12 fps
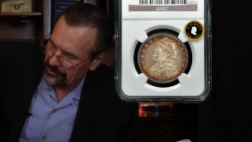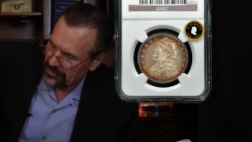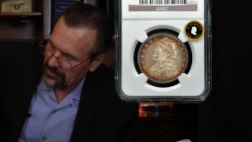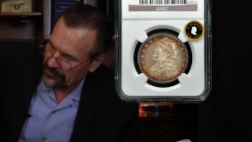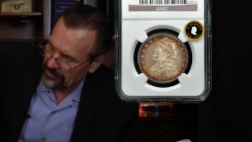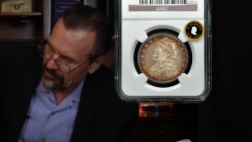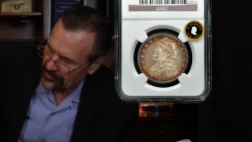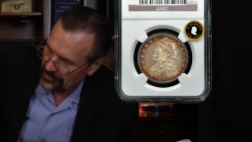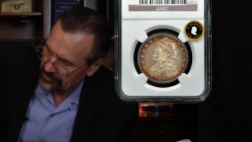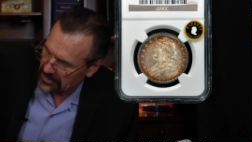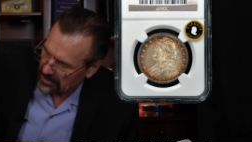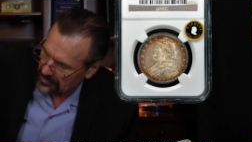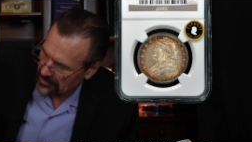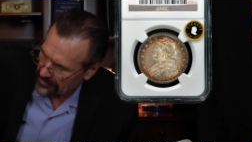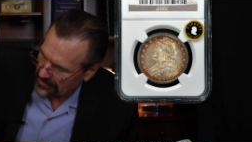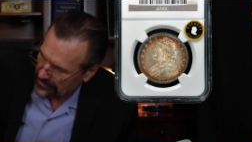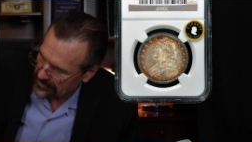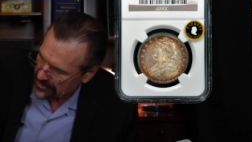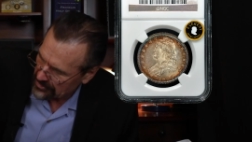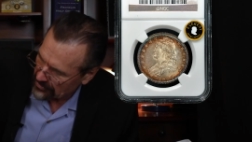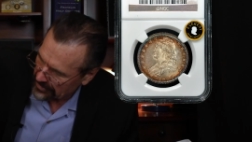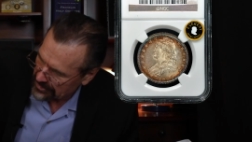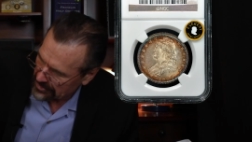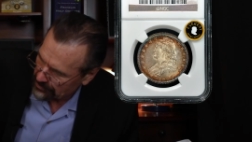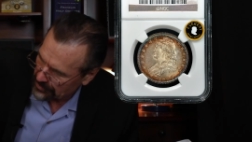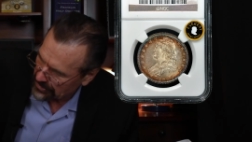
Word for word: beautiful rim color around this coin, just